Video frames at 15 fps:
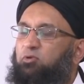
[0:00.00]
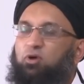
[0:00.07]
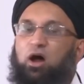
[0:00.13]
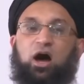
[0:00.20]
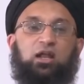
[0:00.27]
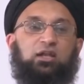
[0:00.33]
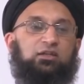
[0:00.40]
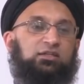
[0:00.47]

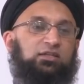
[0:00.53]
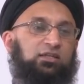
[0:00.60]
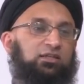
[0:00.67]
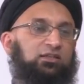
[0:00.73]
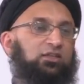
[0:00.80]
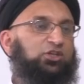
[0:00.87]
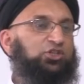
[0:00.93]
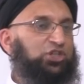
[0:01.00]
grant
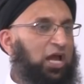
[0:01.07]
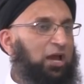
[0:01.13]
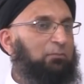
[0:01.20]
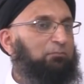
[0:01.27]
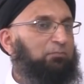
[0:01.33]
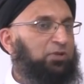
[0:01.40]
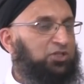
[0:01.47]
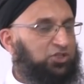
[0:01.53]
the
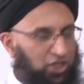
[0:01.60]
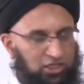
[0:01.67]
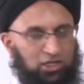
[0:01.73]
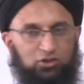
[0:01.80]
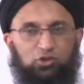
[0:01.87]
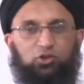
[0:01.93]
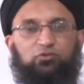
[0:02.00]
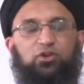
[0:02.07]
chant
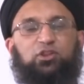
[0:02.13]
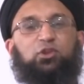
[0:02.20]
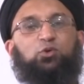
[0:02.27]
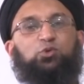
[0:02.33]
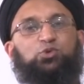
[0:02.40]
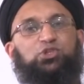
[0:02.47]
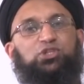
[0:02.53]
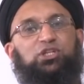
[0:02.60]
Jannatul
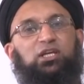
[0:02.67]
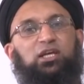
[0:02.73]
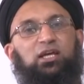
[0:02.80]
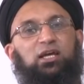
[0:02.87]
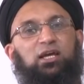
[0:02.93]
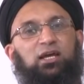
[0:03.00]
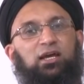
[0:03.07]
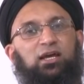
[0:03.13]
Firdaus.
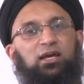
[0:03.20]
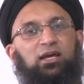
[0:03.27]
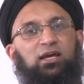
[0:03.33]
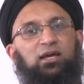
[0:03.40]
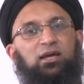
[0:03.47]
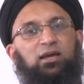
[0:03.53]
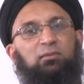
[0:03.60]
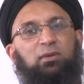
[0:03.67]

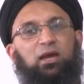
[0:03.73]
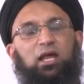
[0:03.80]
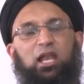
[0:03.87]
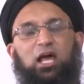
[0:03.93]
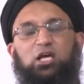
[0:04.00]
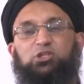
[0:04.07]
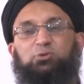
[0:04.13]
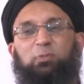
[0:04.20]
May
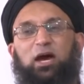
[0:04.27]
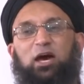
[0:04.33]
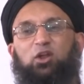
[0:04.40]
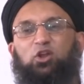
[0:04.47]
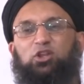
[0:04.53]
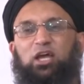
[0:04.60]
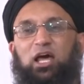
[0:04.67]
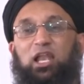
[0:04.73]
Allah
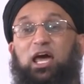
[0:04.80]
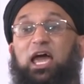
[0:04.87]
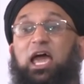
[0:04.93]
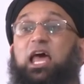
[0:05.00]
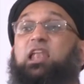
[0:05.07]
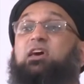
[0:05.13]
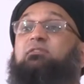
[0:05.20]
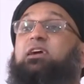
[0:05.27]
subhanahu wa
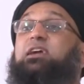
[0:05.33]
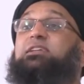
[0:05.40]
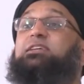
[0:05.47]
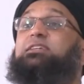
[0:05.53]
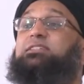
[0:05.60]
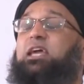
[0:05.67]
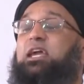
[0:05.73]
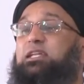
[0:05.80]
ta'ala
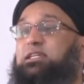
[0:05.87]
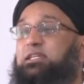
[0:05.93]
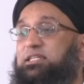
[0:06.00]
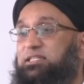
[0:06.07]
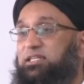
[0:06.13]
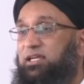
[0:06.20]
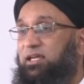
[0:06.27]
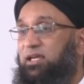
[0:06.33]
elevate his
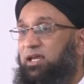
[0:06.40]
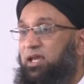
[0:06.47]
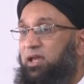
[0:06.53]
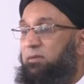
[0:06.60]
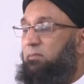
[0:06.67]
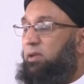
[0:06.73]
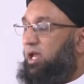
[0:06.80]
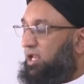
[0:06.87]
status.
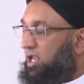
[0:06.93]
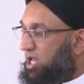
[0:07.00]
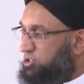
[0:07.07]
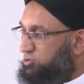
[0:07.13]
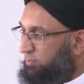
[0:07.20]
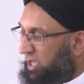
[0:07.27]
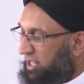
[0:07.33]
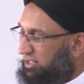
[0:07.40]
May
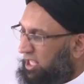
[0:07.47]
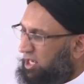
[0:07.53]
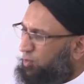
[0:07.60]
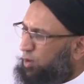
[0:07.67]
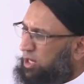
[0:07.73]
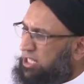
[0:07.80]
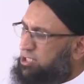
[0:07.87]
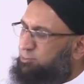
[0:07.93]
Allah subhanahu wa
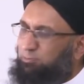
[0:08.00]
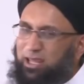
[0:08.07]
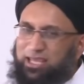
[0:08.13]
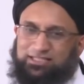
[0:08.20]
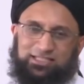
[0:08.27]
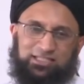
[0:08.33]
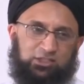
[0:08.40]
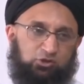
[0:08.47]
ta'ala, when he's
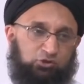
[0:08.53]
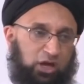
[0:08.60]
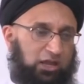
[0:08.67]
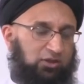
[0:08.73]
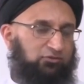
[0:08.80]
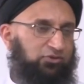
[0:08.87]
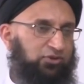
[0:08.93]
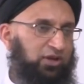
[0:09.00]
placed in his
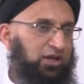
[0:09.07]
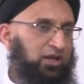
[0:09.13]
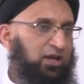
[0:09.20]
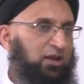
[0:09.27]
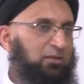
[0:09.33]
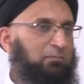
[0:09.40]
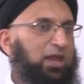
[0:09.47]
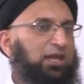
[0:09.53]
grave,
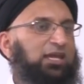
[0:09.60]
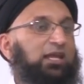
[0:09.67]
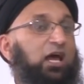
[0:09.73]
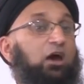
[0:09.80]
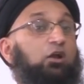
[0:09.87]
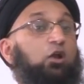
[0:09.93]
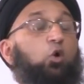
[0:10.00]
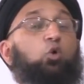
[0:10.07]
make
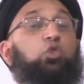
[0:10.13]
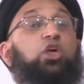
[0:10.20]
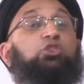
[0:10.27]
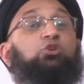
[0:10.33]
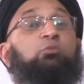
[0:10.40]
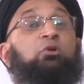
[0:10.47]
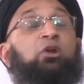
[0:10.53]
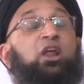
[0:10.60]
it a
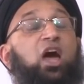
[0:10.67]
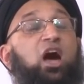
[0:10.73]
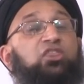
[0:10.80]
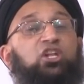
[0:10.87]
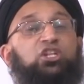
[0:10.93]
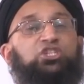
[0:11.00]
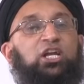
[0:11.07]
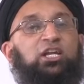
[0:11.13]
rawdatun min
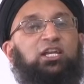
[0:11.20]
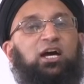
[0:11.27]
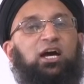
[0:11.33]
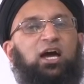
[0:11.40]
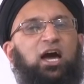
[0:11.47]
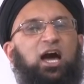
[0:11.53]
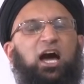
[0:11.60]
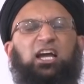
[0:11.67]
riyad
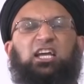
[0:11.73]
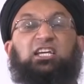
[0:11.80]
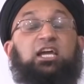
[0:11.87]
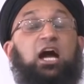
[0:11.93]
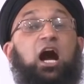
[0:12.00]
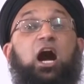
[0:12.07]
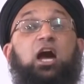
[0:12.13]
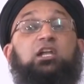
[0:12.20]
al-jannah, a
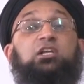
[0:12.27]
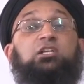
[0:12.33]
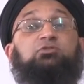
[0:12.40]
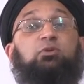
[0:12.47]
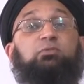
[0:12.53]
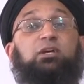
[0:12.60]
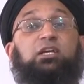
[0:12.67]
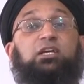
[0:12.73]

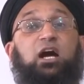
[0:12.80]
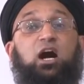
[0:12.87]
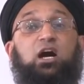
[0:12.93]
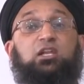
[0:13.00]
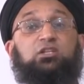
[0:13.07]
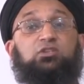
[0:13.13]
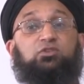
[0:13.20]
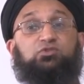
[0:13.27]
garden from the
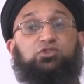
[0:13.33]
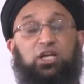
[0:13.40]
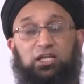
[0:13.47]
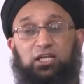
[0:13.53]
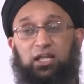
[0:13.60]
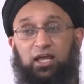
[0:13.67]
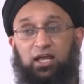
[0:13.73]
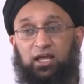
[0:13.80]
gardens of
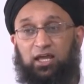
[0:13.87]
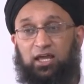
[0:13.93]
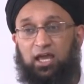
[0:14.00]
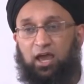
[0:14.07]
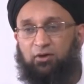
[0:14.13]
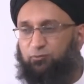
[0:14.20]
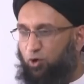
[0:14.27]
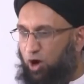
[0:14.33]
Jannah.
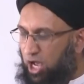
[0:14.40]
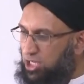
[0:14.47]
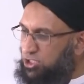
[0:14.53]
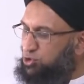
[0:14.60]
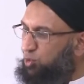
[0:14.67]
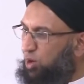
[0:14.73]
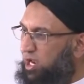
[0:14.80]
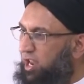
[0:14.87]
And for
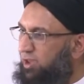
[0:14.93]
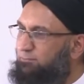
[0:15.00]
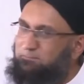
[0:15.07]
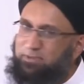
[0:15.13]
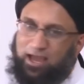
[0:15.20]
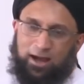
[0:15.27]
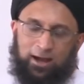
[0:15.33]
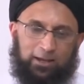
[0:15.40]
us who are
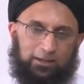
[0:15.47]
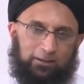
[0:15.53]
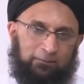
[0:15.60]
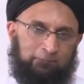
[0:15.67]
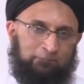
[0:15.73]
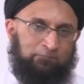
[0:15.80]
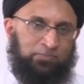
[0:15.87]
left behind,